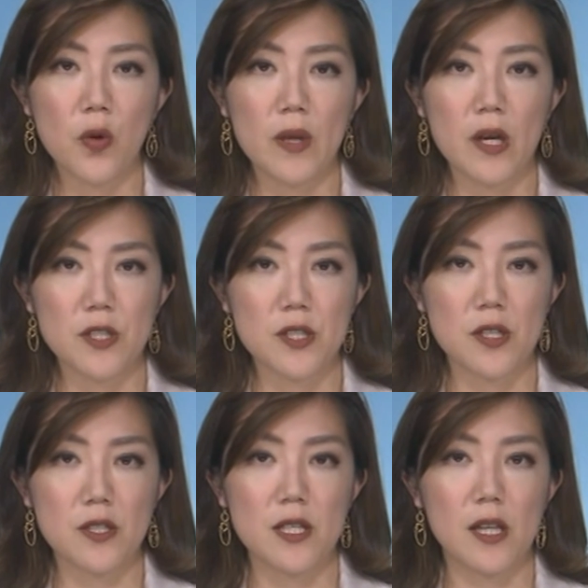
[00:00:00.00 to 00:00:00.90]
We also
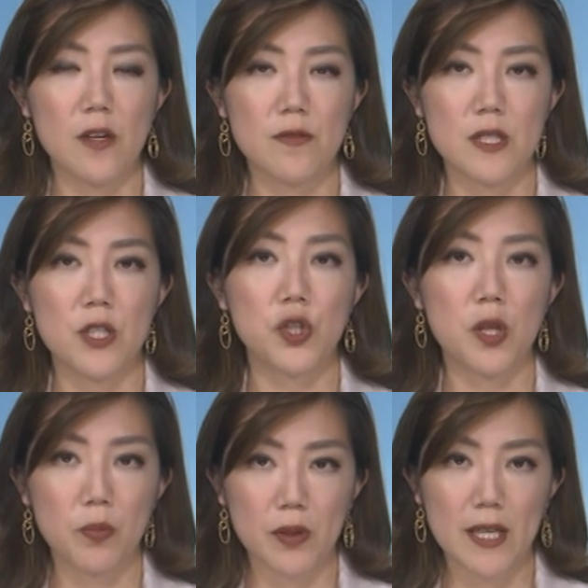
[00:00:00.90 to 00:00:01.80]
saw sell-offs in
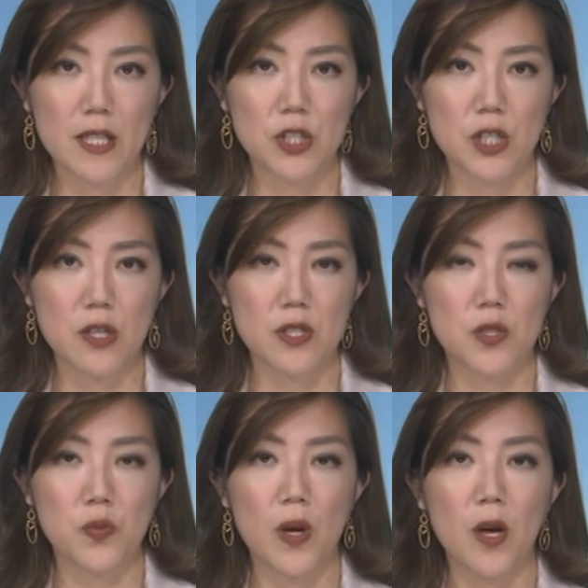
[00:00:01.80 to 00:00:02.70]
chip-related shares
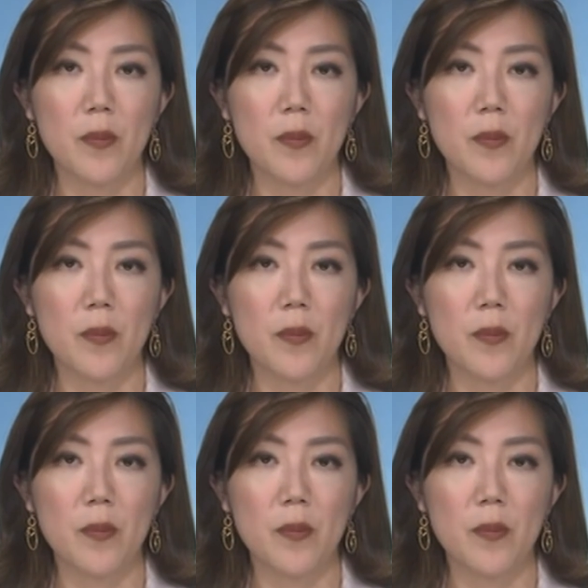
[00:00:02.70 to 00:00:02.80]
as well.